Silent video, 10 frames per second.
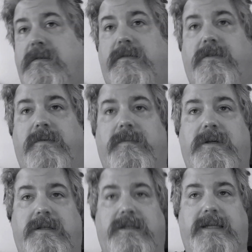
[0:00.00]
From
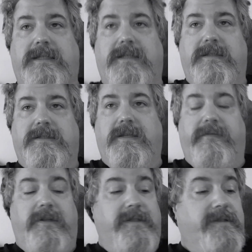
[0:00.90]

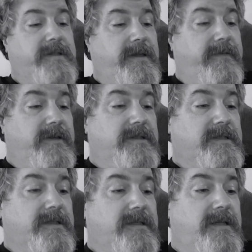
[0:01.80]
1977 is
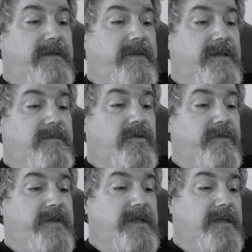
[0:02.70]
a TV
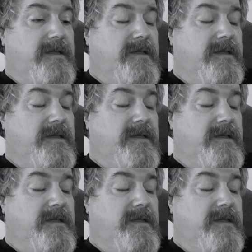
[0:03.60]
movie.